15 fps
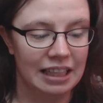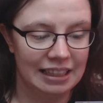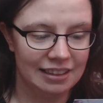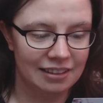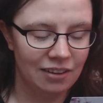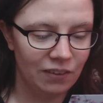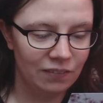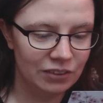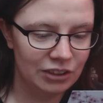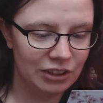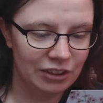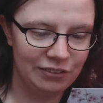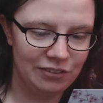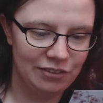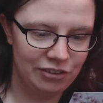like normal,
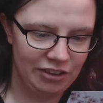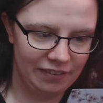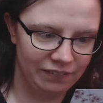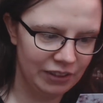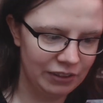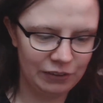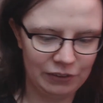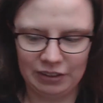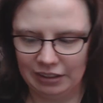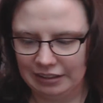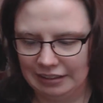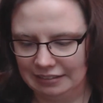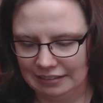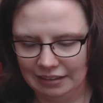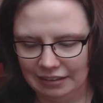you shampoo, you
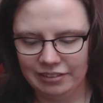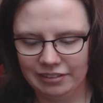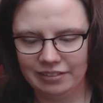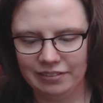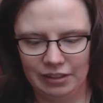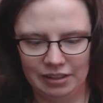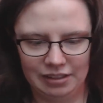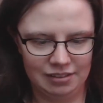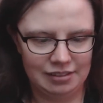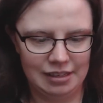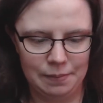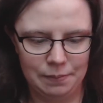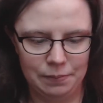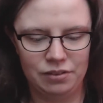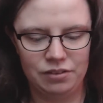condition with the
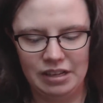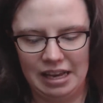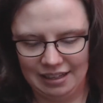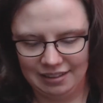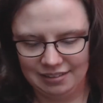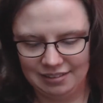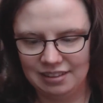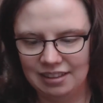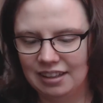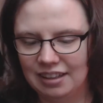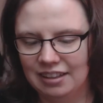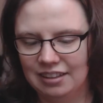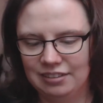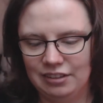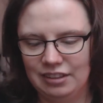same set.
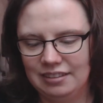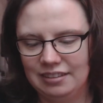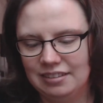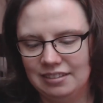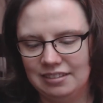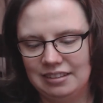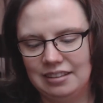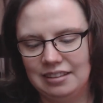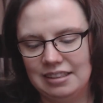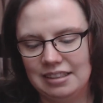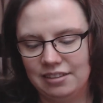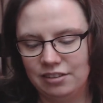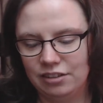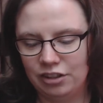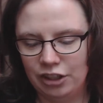So this says
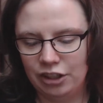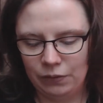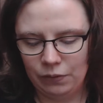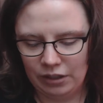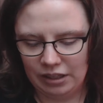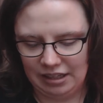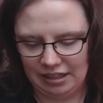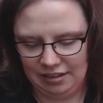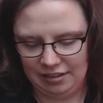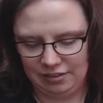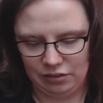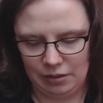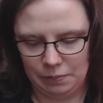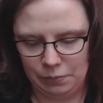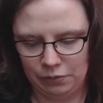it's new here,
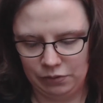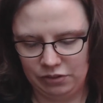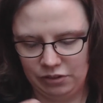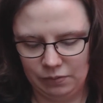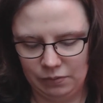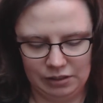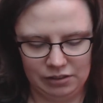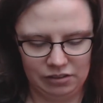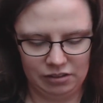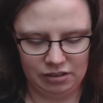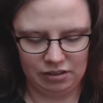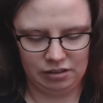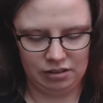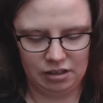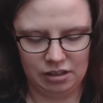so I presume it's
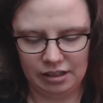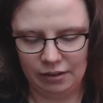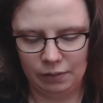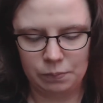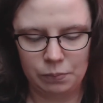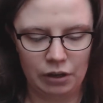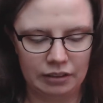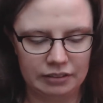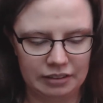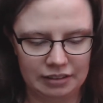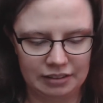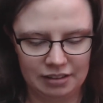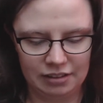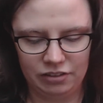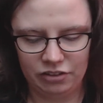a new
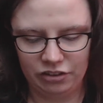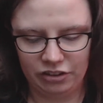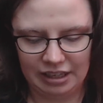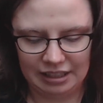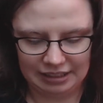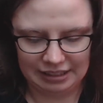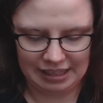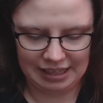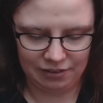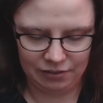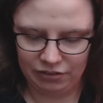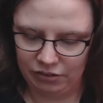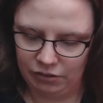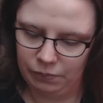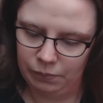product they're trialling
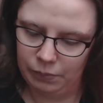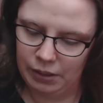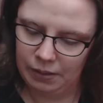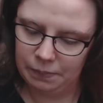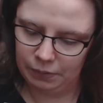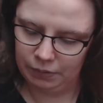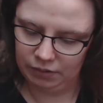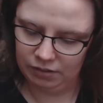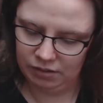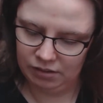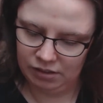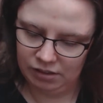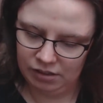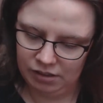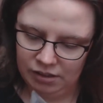out on people.
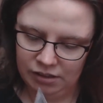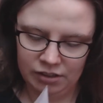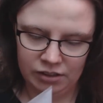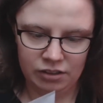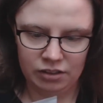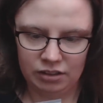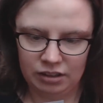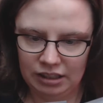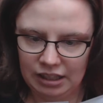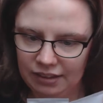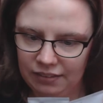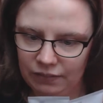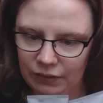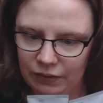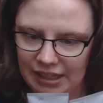
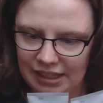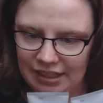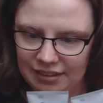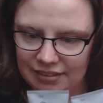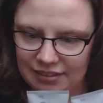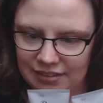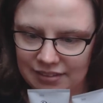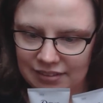Lightweight.